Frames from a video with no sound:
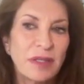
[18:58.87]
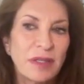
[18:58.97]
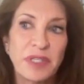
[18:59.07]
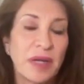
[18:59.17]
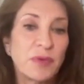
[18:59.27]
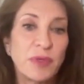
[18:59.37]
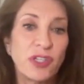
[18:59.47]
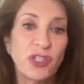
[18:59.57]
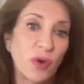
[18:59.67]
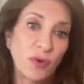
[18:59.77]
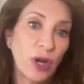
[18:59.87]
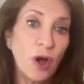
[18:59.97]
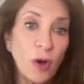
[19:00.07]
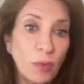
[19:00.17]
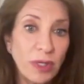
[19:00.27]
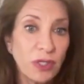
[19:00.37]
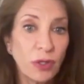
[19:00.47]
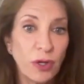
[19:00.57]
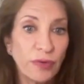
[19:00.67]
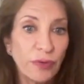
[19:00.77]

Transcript: sometimes we just don't know what to look